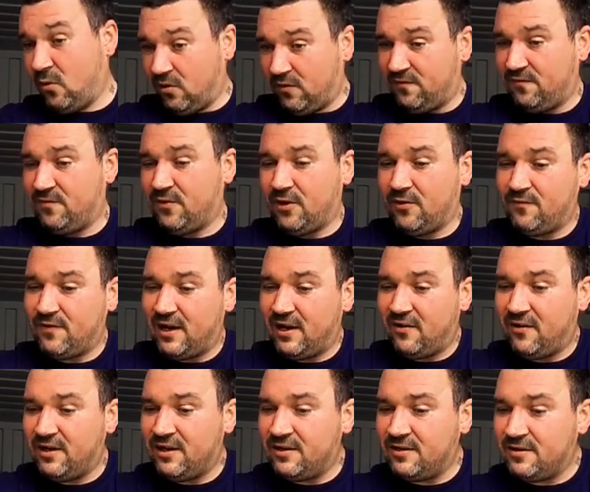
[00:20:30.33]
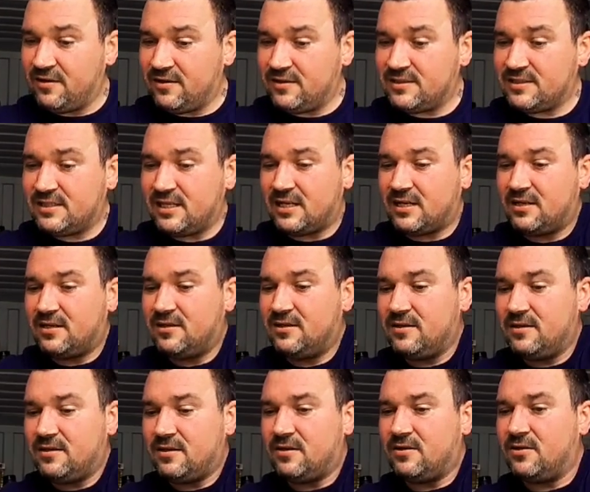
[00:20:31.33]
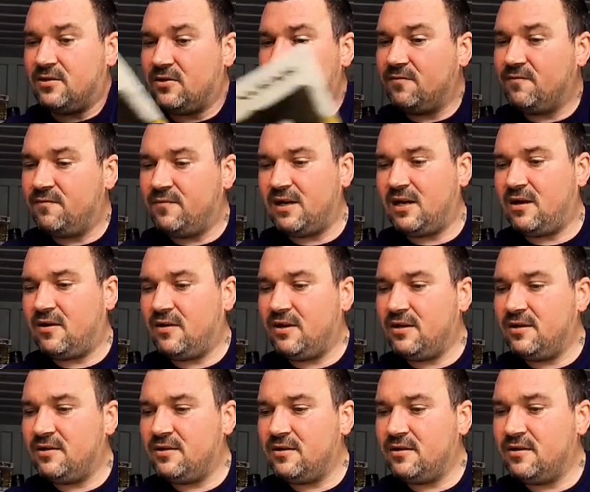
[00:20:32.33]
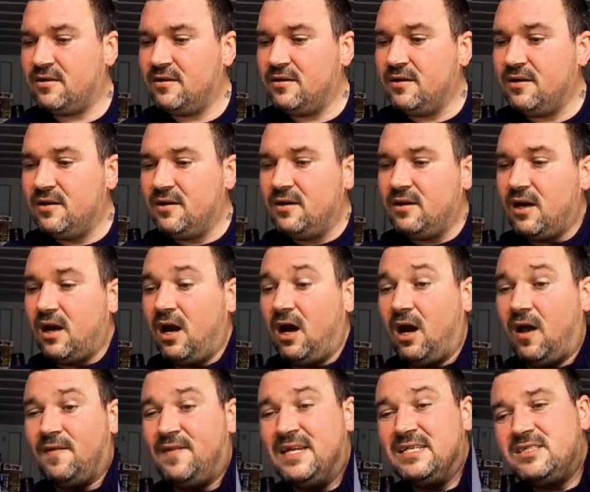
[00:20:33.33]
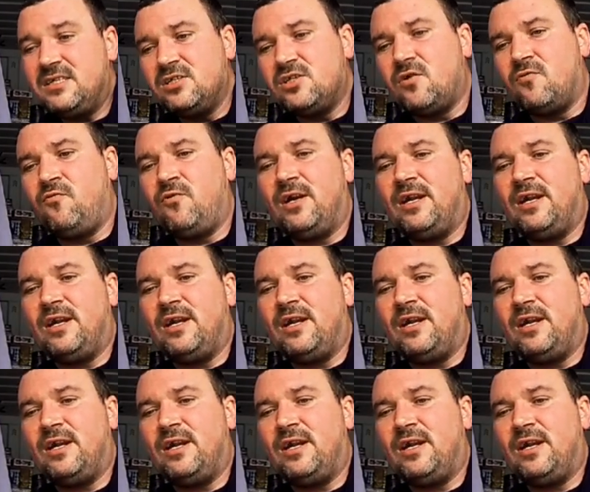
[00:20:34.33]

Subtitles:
4th, no variant. 2nd, no variant. Ah, this is